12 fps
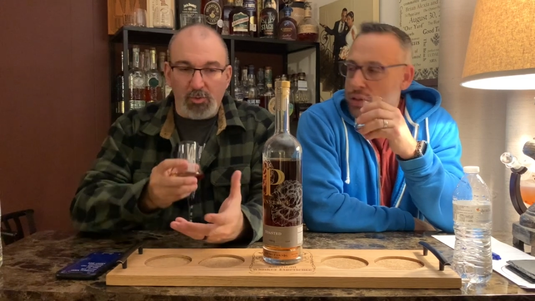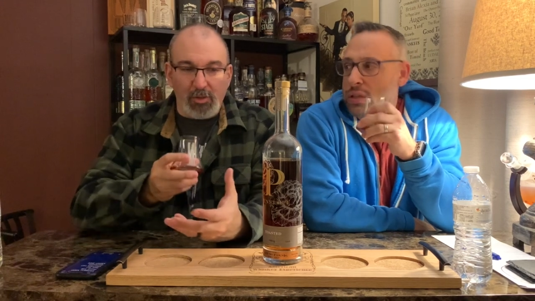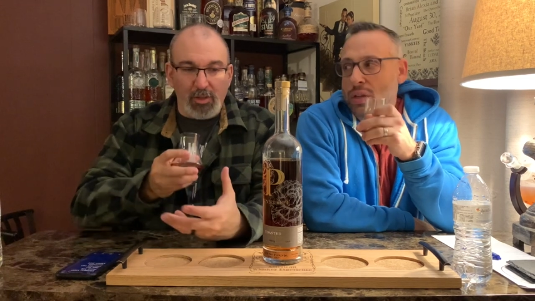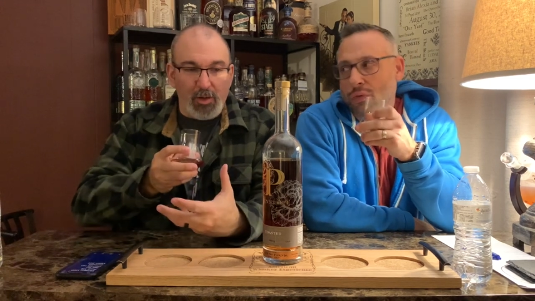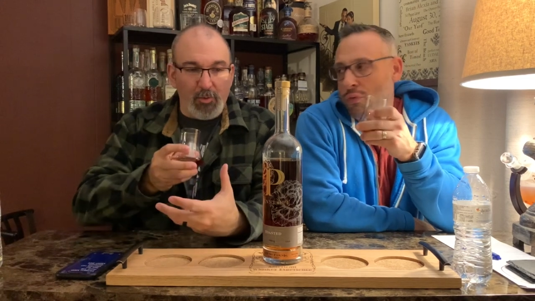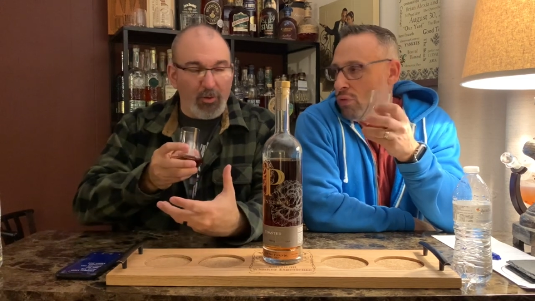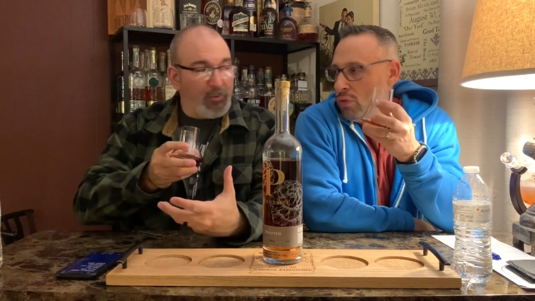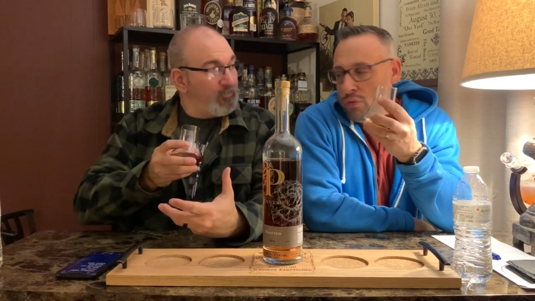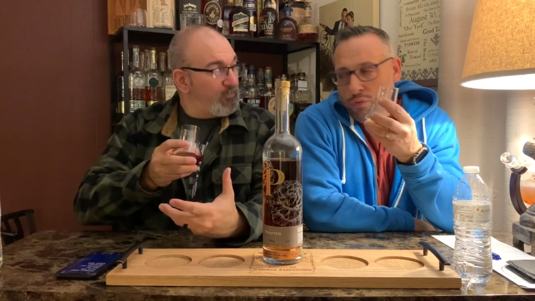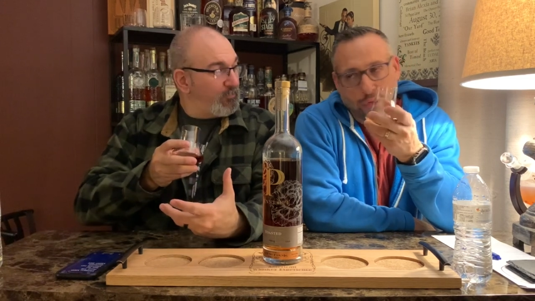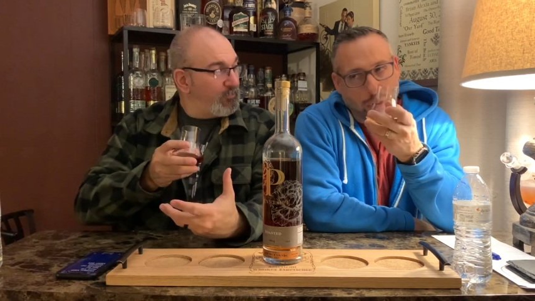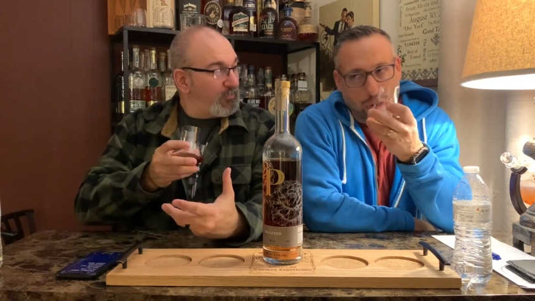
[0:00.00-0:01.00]
Speaker 1: or So,
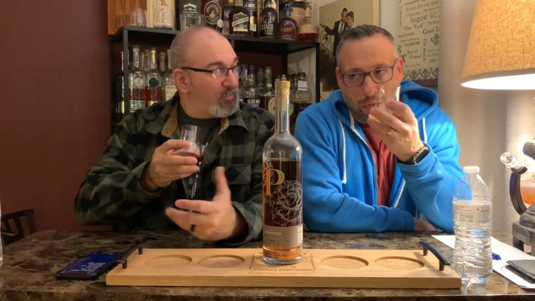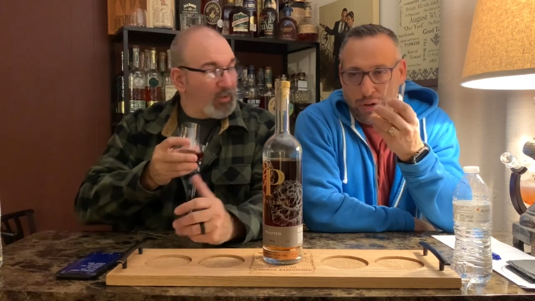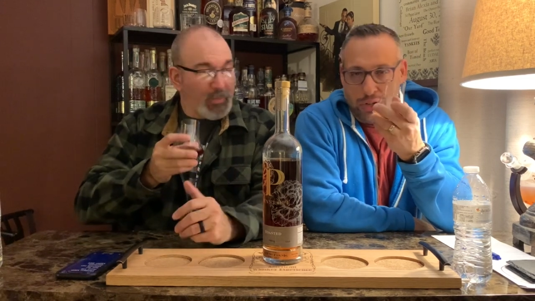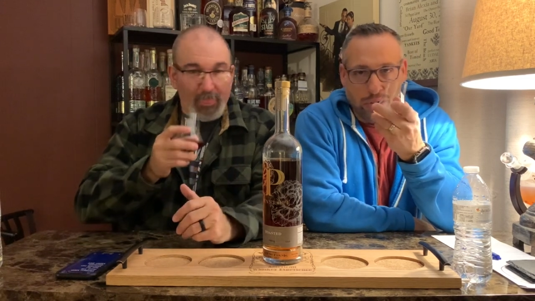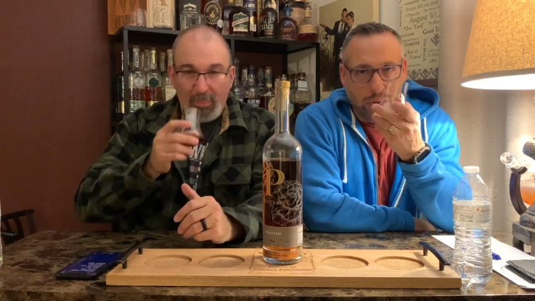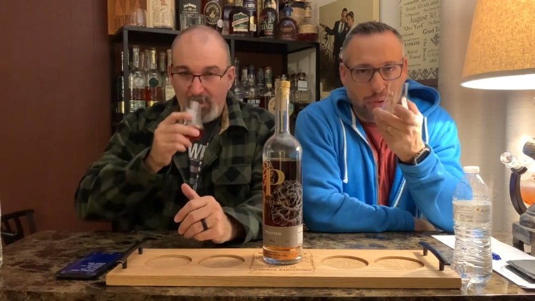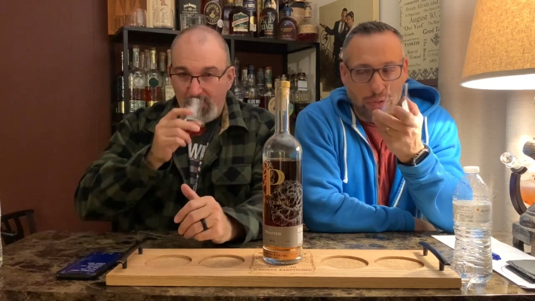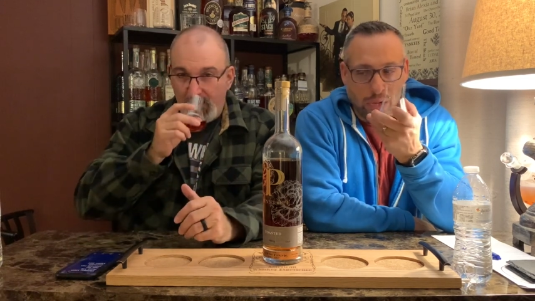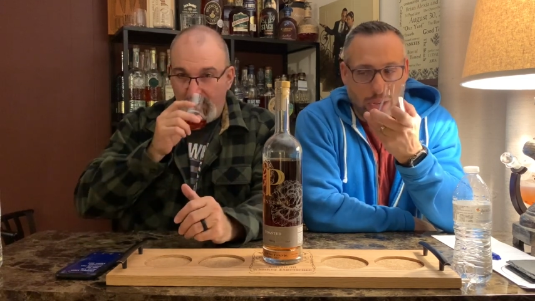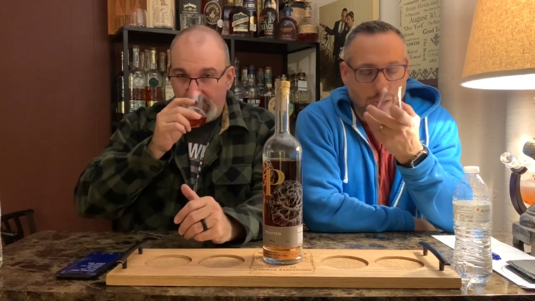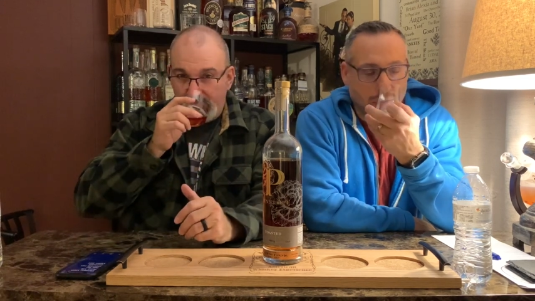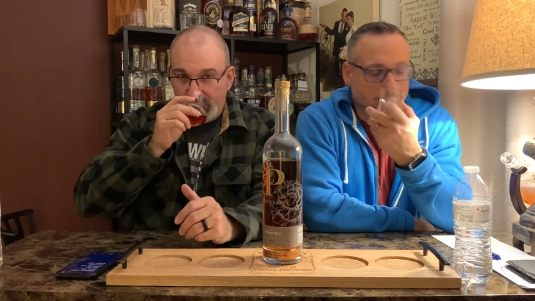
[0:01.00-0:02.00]
very rich nose. You know-
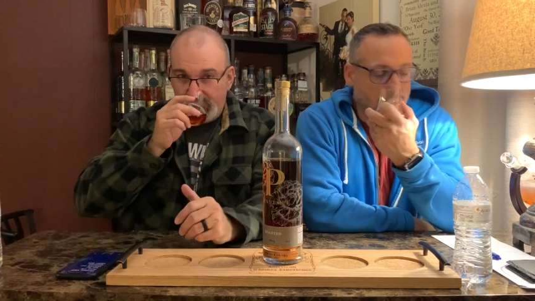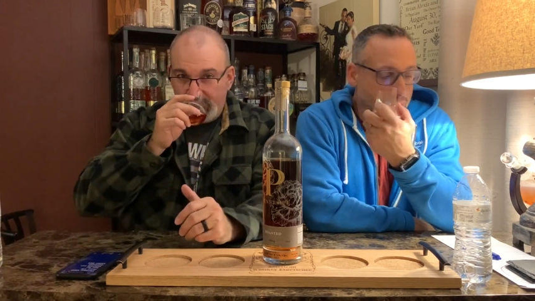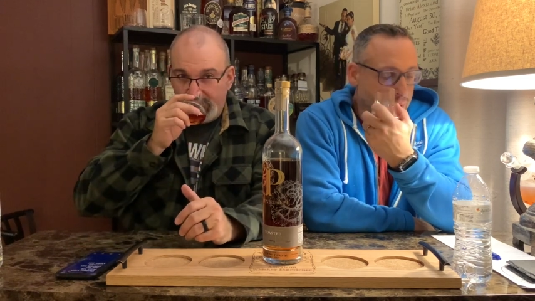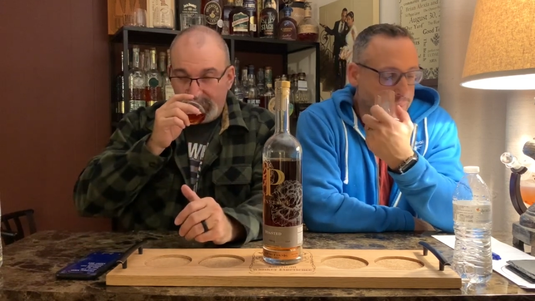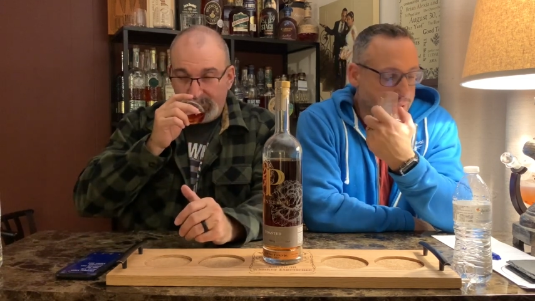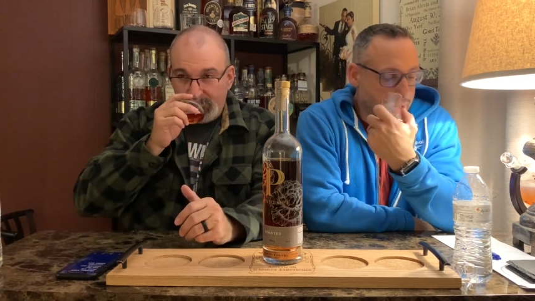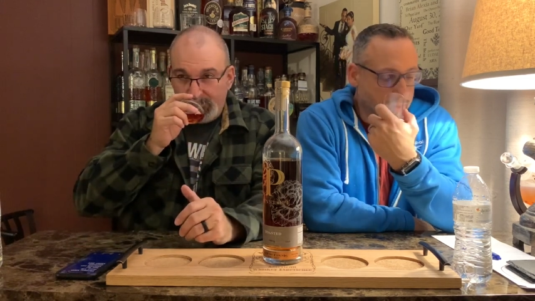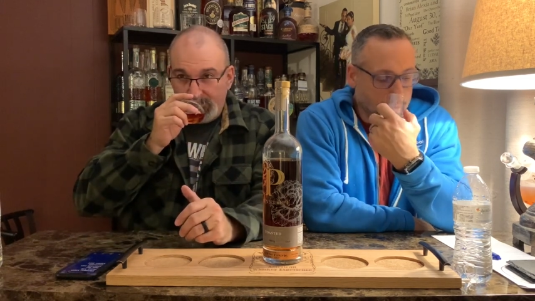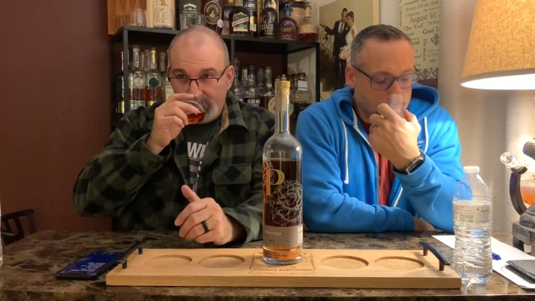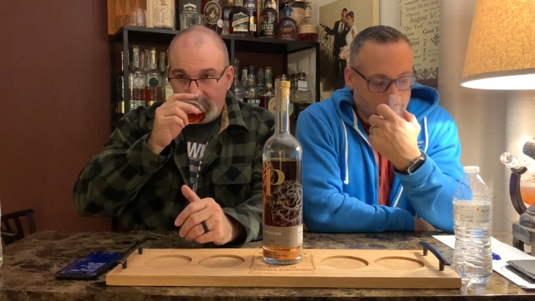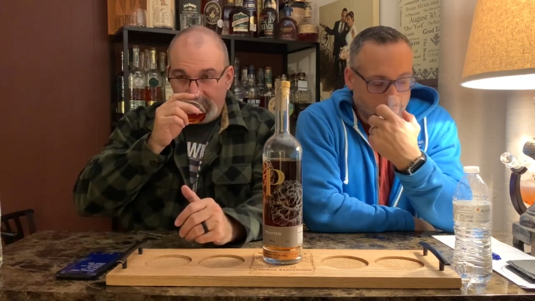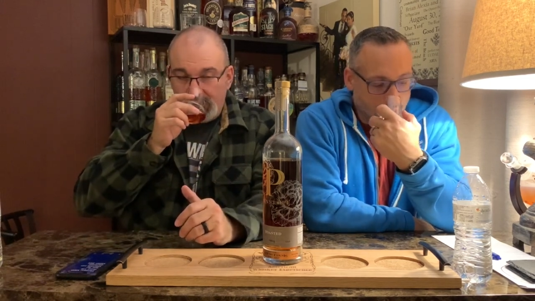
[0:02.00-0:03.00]
I agree 100. percent
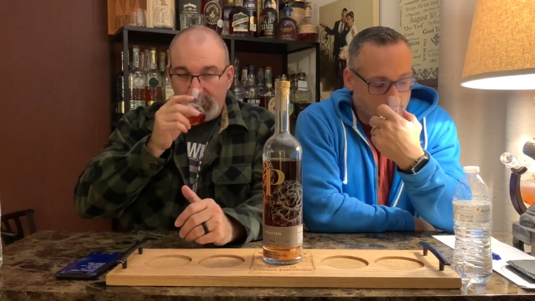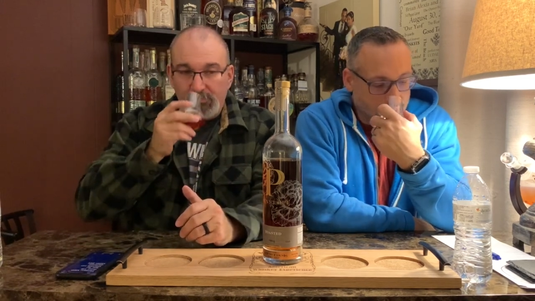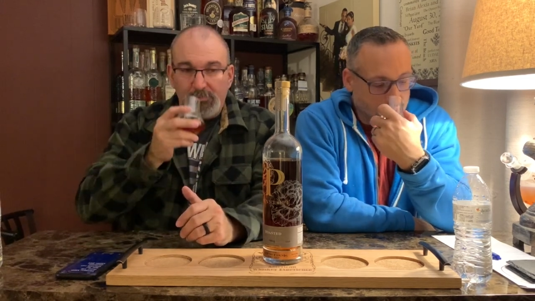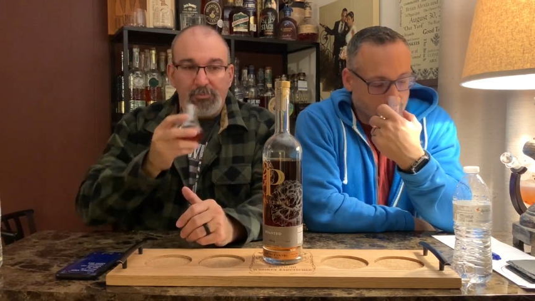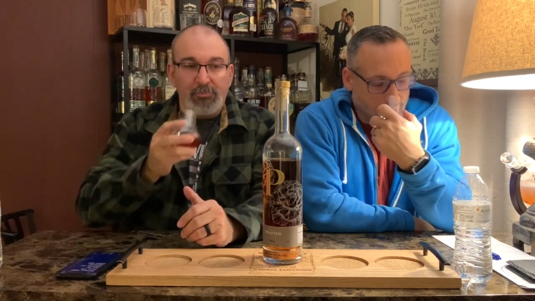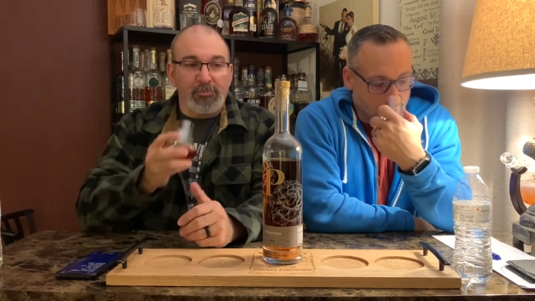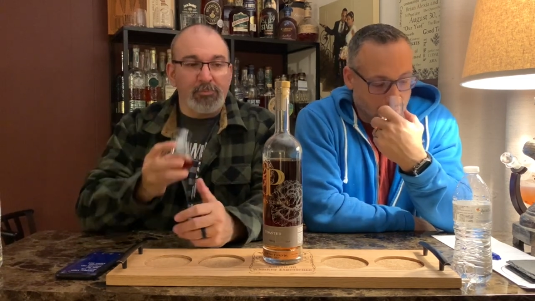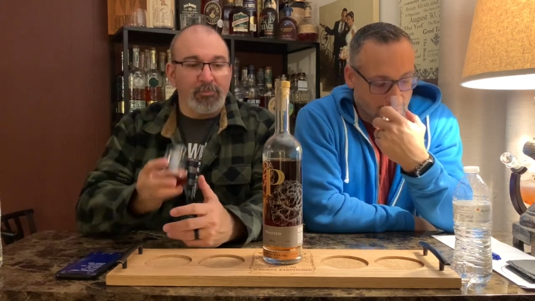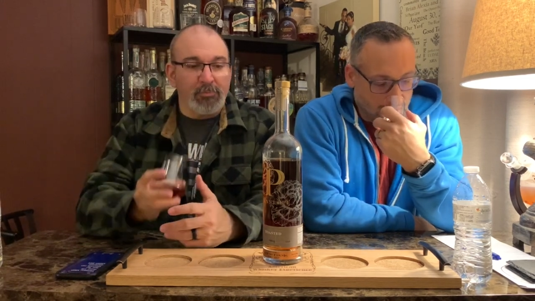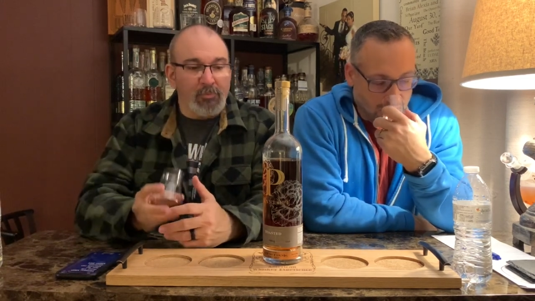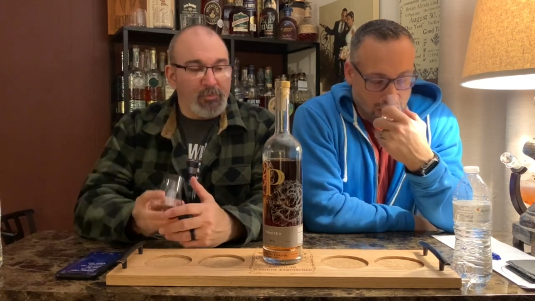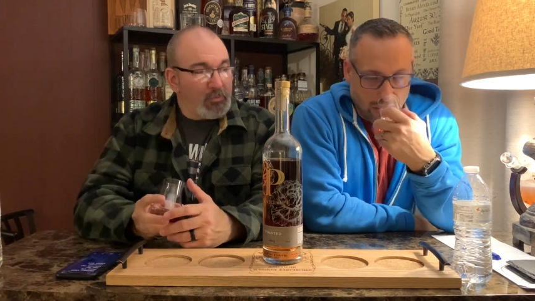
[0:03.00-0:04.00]
I get a, I
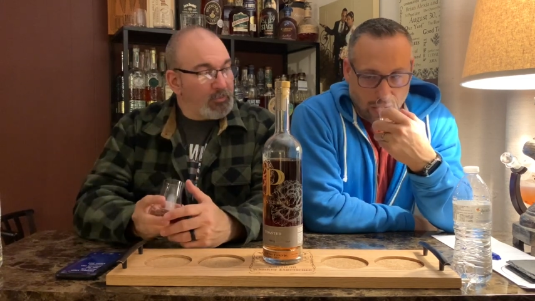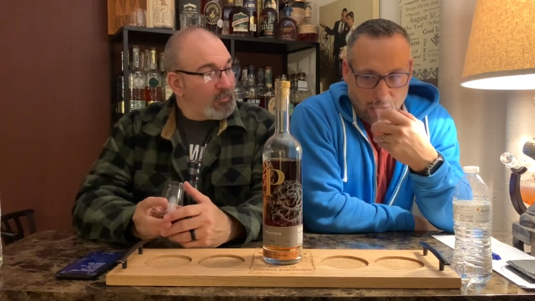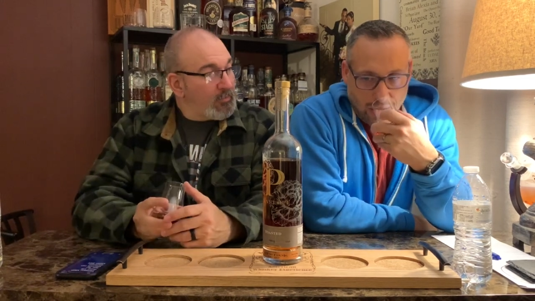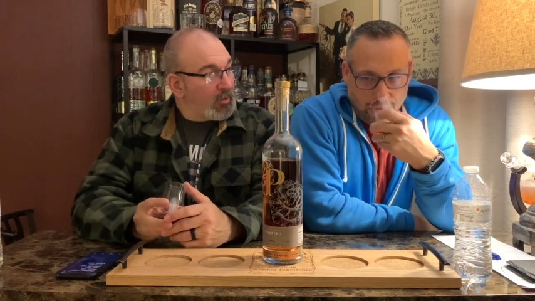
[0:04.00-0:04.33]
get uh,